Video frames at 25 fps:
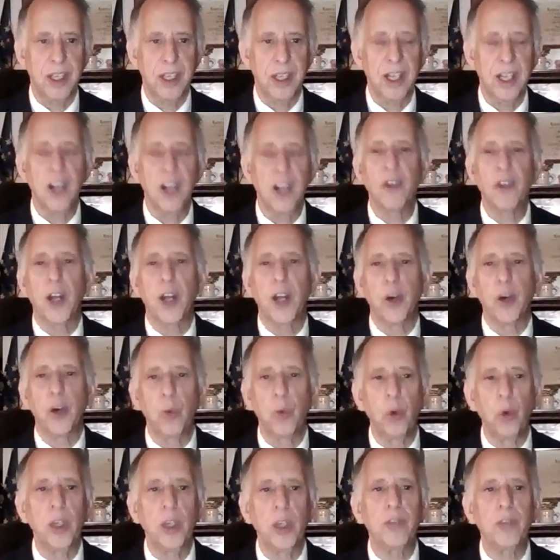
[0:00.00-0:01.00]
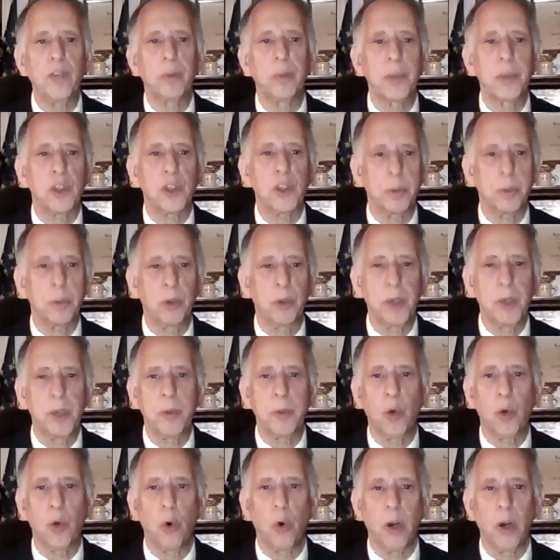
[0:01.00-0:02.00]
that a ruling from the Supreme
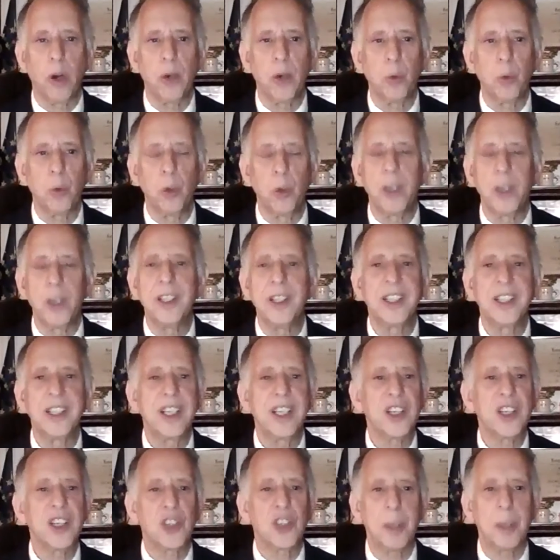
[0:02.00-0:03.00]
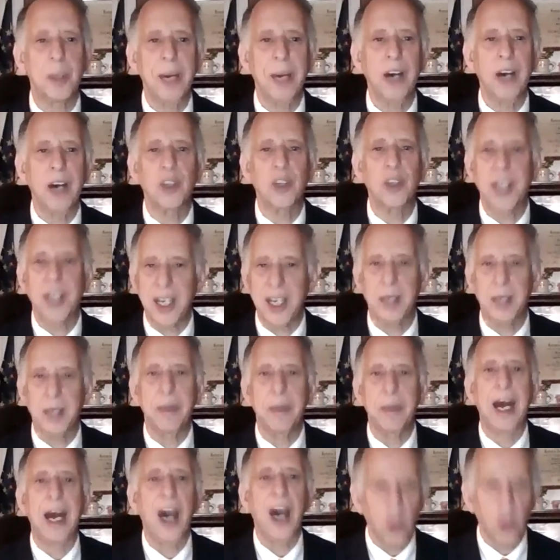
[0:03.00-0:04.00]
Court would somehow take him
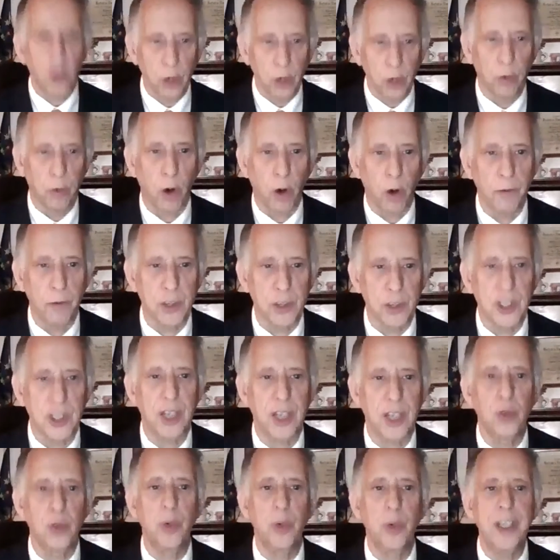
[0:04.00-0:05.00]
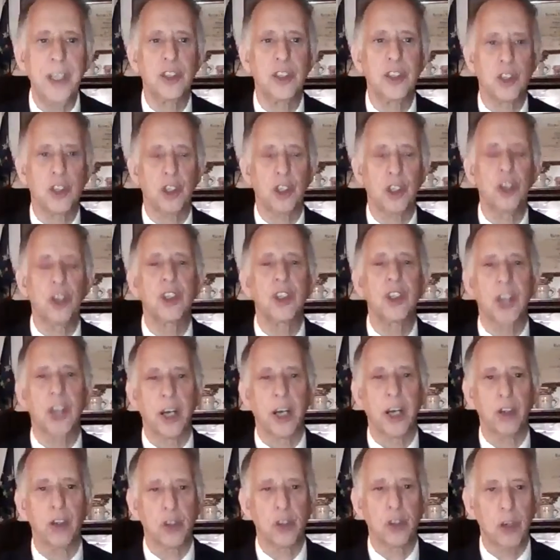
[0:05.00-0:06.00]
out of office and reinsert
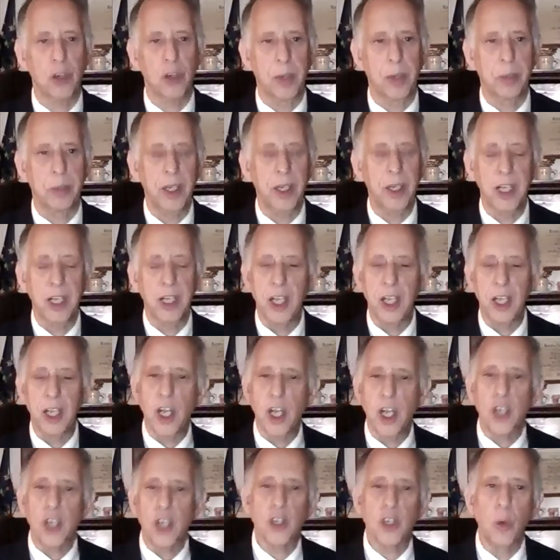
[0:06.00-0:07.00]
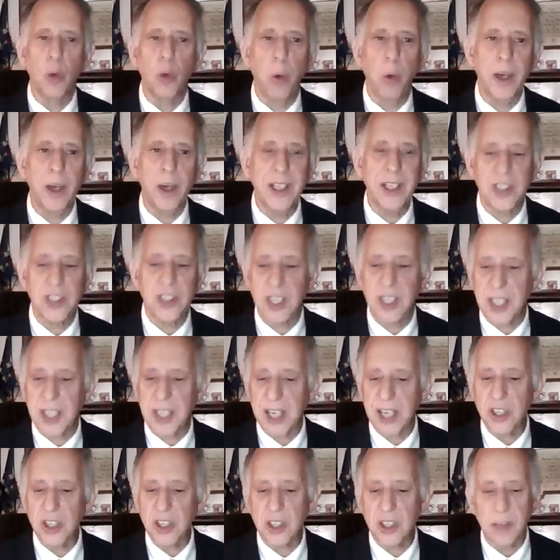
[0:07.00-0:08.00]
Donald Trump. So what is
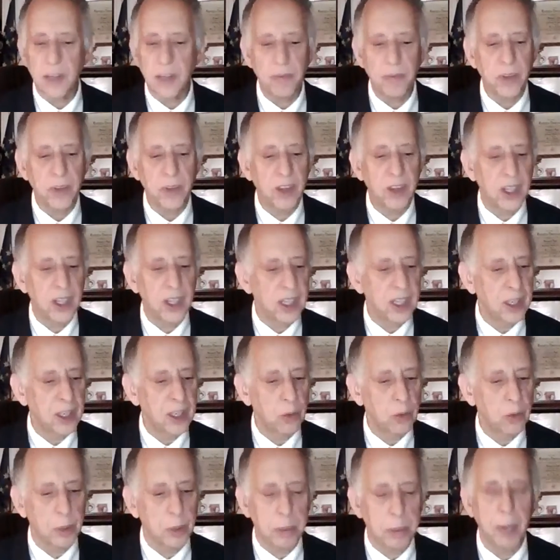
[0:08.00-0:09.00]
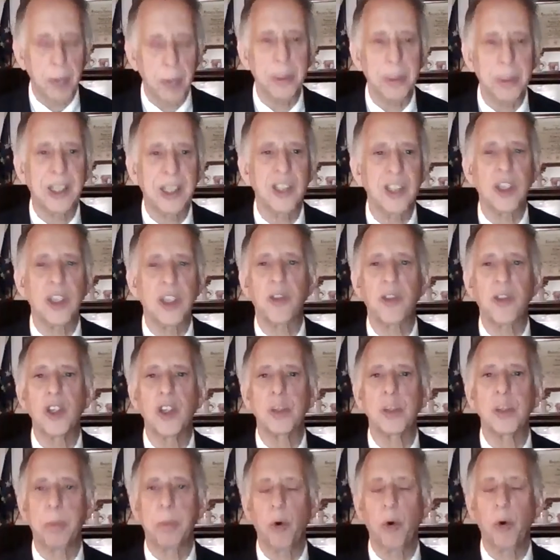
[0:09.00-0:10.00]
against the Republicans at this
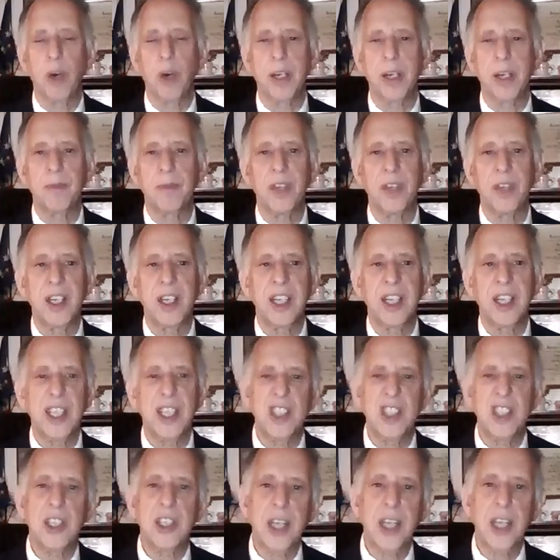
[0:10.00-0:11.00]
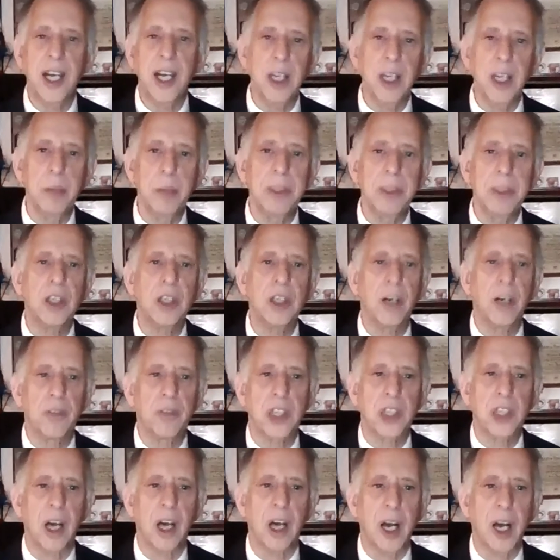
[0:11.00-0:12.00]
point is the element of
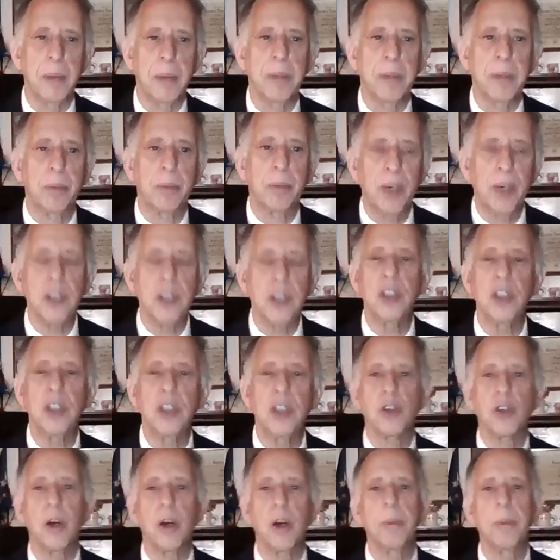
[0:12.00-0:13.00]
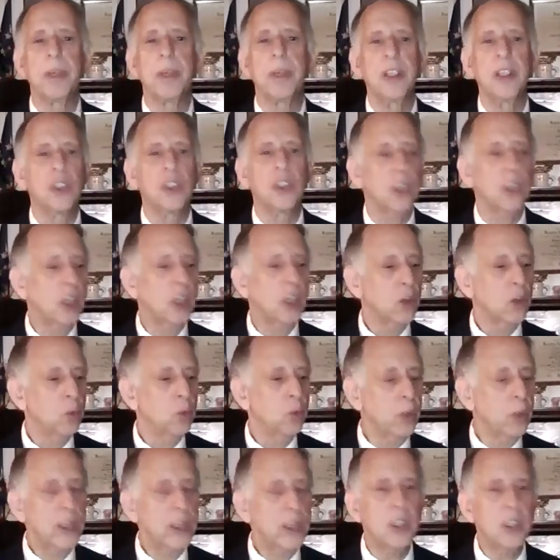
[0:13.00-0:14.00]
time. And President Trump, in his
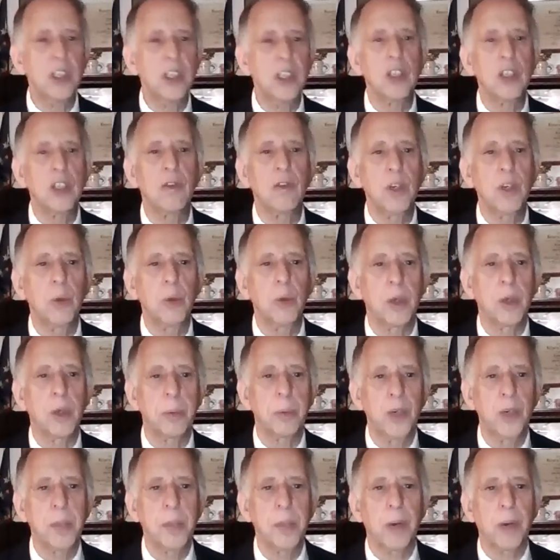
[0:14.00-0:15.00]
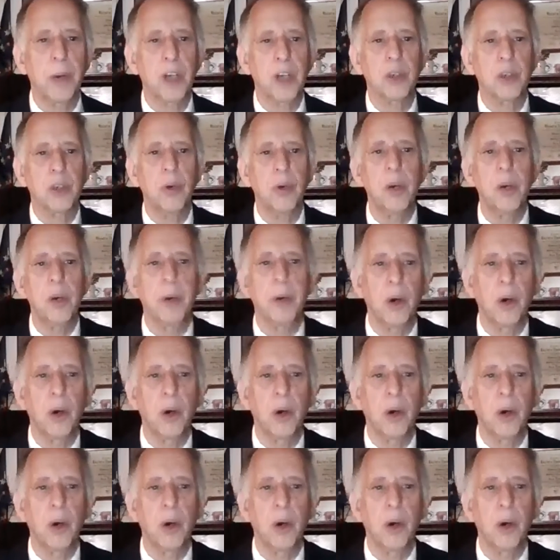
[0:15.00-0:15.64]
recent interview with Maria Bartiromo,